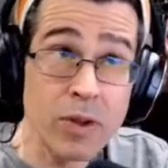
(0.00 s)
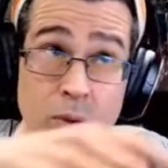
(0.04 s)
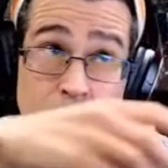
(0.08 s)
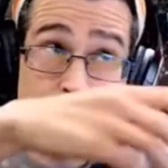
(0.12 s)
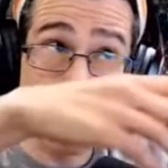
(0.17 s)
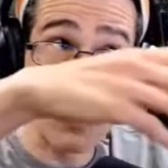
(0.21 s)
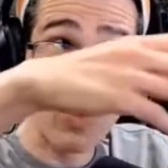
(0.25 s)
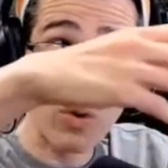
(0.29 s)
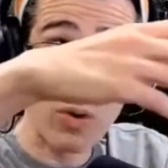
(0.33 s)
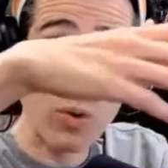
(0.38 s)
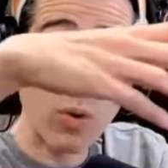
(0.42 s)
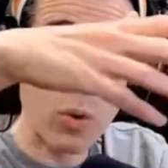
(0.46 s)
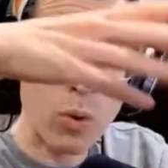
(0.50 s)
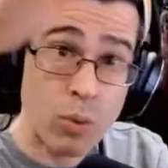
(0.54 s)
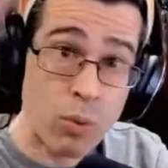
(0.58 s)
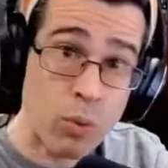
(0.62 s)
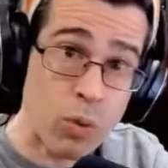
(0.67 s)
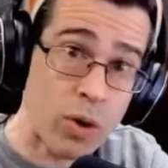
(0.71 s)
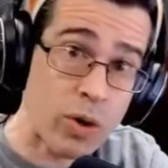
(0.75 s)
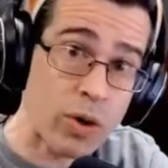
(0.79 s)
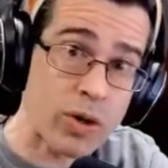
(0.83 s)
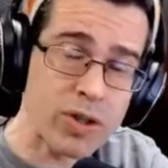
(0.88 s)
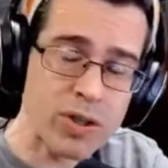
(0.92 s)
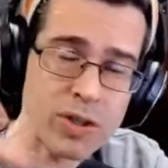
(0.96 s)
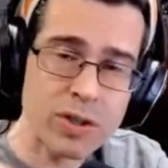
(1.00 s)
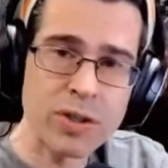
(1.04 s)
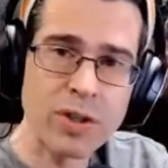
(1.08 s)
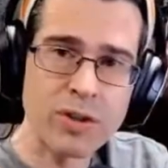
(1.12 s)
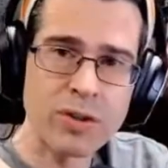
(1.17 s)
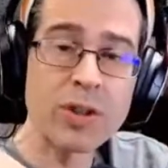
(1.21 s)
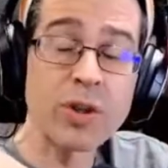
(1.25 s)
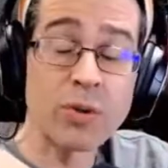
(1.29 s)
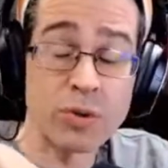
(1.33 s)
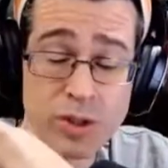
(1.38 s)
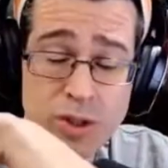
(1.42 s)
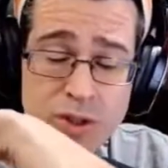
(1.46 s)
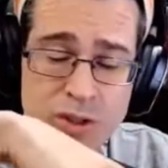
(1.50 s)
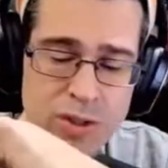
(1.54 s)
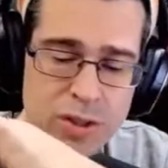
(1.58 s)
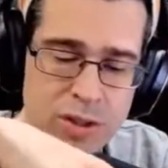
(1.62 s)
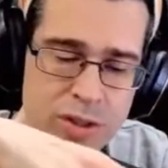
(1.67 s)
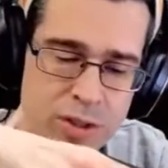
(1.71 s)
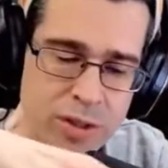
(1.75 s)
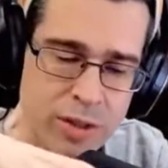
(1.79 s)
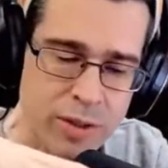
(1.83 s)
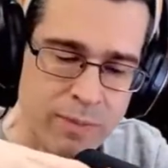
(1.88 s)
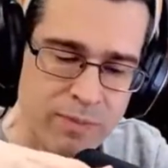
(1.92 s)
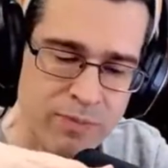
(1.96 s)
or worse, you're just
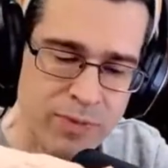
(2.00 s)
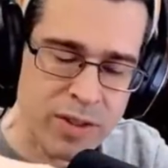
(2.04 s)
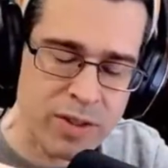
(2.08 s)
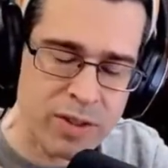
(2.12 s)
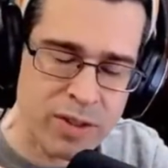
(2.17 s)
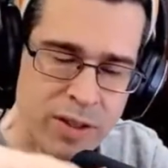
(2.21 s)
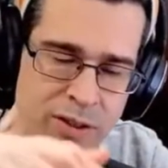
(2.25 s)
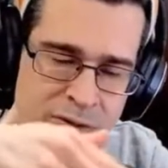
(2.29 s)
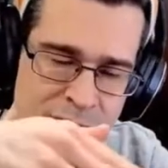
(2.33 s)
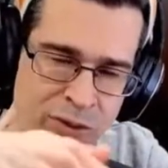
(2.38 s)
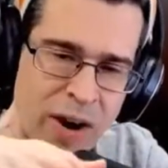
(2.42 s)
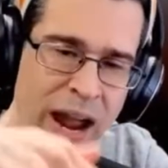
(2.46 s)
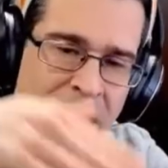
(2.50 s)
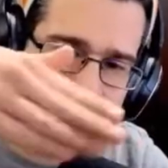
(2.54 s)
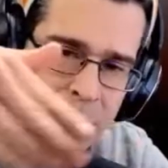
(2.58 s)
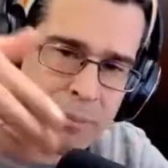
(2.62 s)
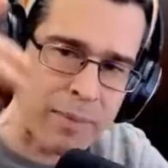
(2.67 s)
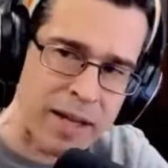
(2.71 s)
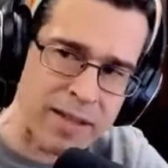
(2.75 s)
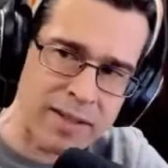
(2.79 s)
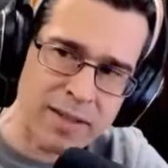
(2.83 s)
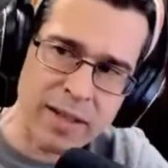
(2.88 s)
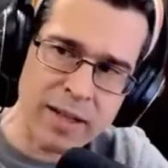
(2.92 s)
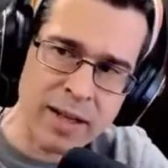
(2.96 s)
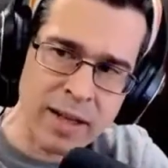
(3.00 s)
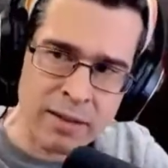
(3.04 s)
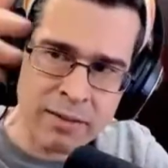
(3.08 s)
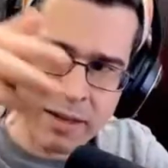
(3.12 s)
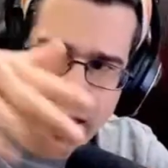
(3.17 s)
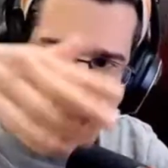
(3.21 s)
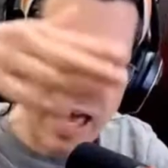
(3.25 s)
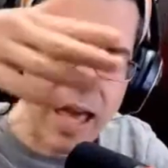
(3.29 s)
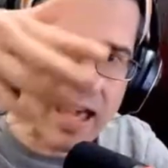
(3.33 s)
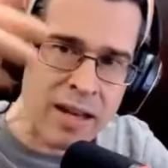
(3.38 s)
fragmenting